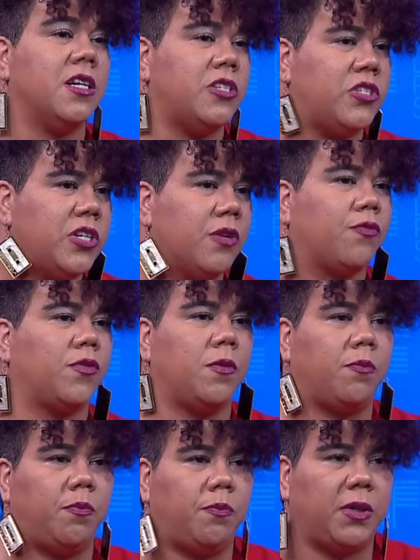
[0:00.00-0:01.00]
a
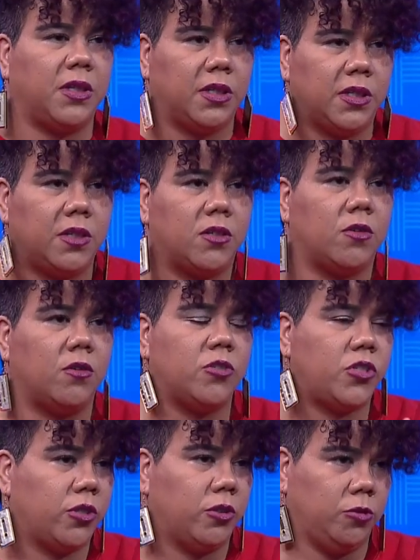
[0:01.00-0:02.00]
different political
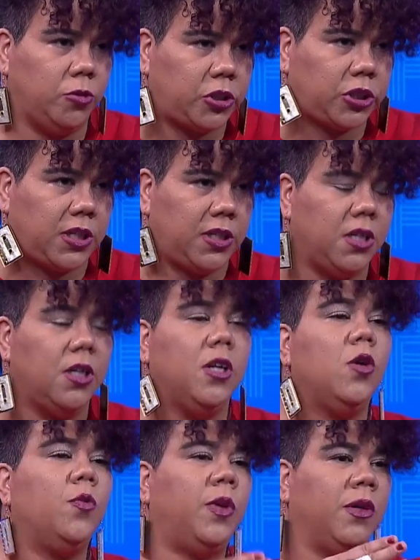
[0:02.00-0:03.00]
solution,
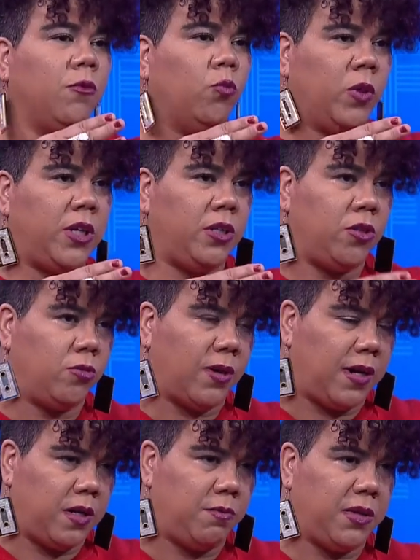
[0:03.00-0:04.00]
but we knew
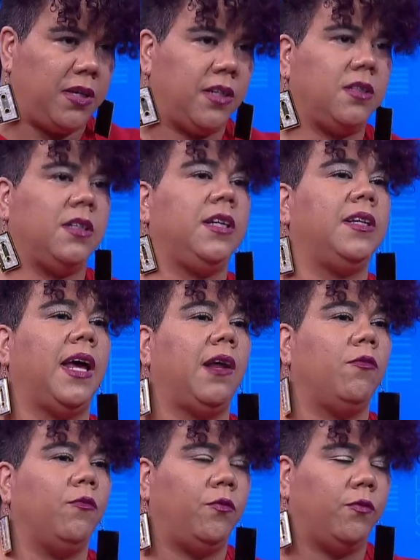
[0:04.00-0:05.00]
immediately that
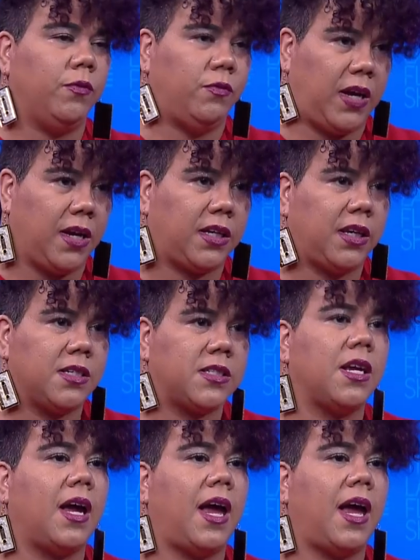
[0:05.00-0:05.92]
Vieques